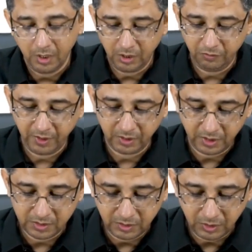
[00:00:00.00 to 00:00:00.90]
In fact,
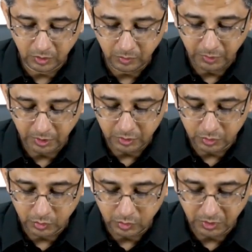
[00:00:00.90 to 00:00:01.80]
that's a term that is
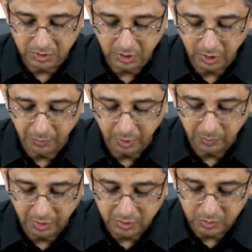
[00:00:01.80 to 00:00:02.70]
used to describe
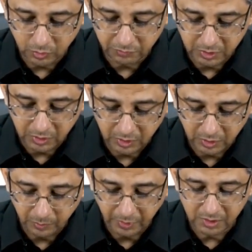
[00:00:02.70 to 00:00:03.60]
midbrain stroke with third
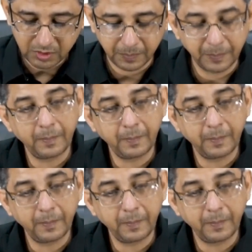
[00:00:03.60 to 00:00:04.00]
nerve palsy.